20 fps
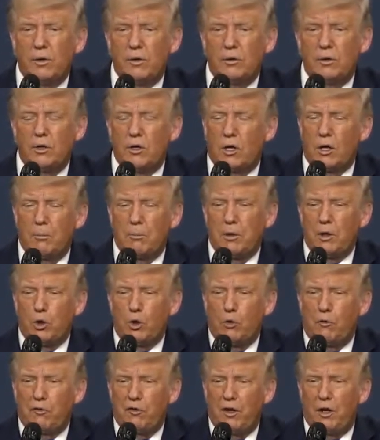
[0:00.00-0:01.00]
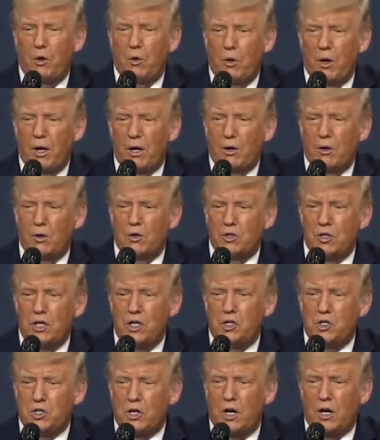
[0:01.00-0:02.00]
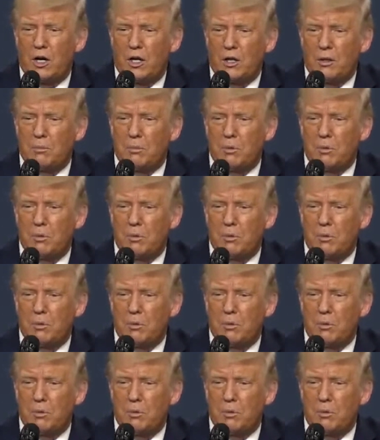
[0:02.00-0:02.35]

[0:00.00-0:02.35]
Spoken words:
So you could be 2 feet away on each side of